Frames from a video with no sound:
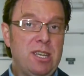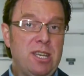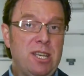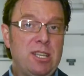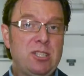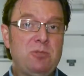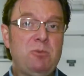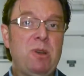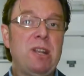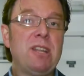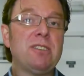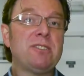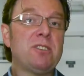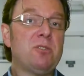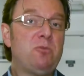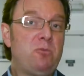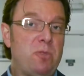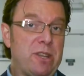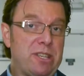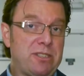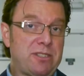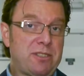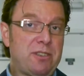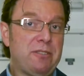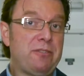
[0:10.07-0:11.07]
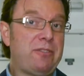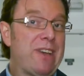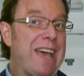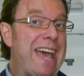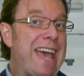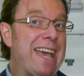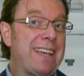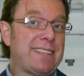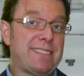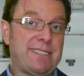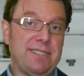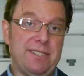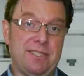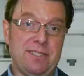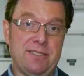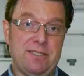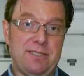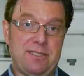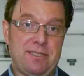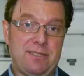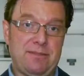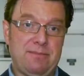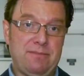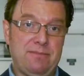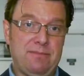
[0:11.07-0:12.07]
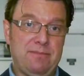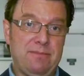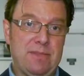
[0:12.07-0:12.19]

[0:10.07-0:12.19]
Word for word: as well as a risk of accidents.